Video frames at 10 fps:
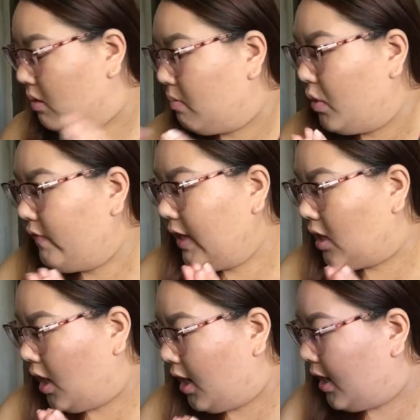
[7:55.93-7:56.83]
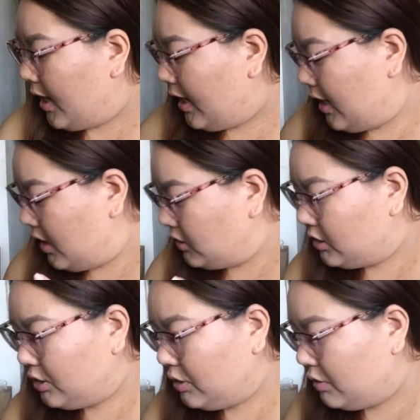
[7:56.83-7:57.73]
moving on
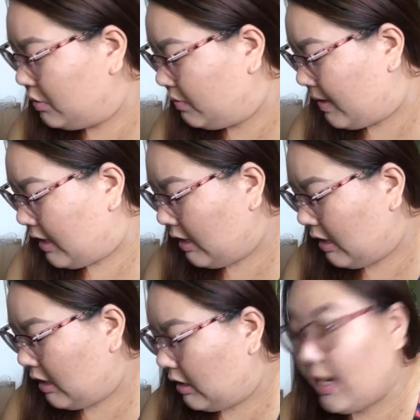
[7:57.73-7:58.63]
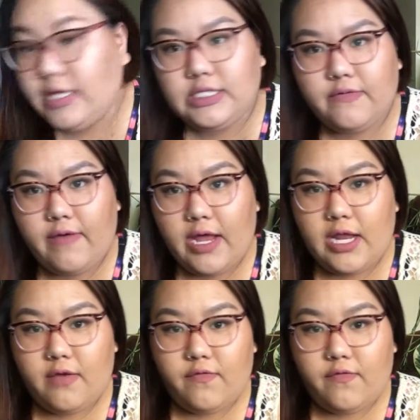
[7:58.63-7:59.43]
to my next vining